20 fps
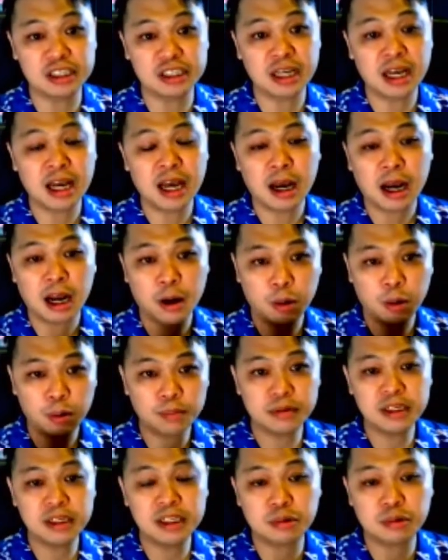I hope this
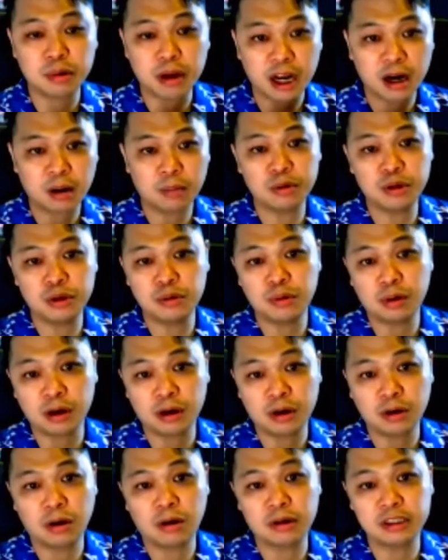will help you a
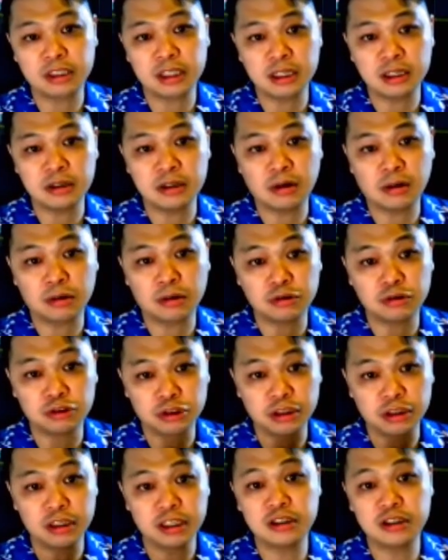lot in your journey
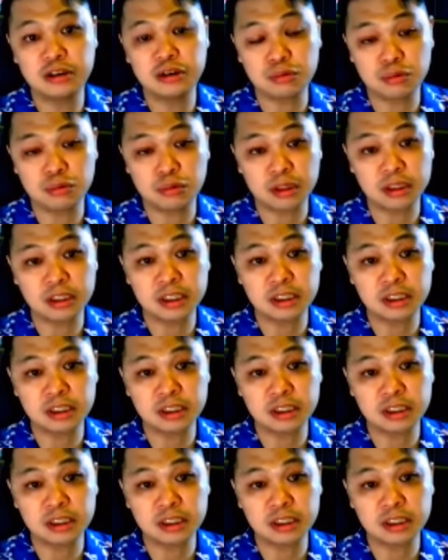towards